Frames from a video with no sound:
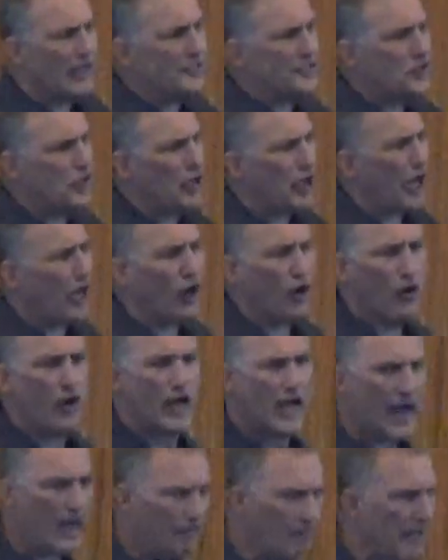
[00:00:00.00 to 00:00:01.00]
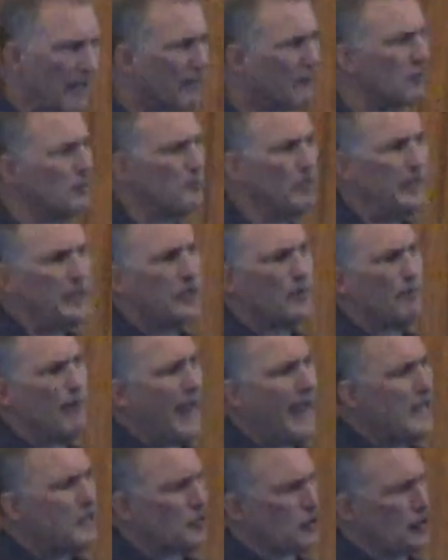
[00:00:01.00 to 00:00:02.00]
going to let you go. I'm not going to be
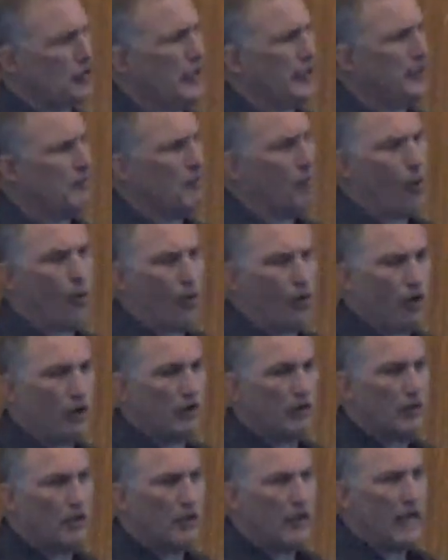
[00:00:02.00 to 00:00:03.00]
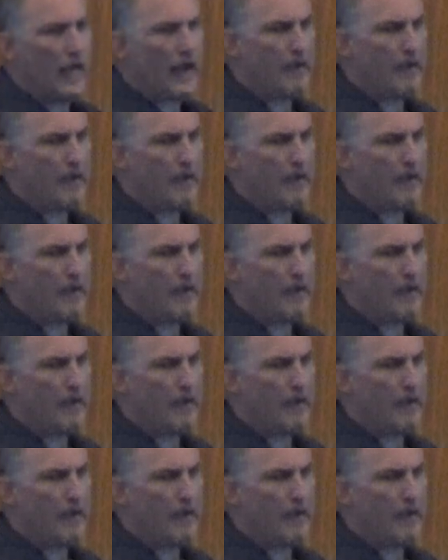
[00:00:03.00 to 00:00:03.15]
your master anymore.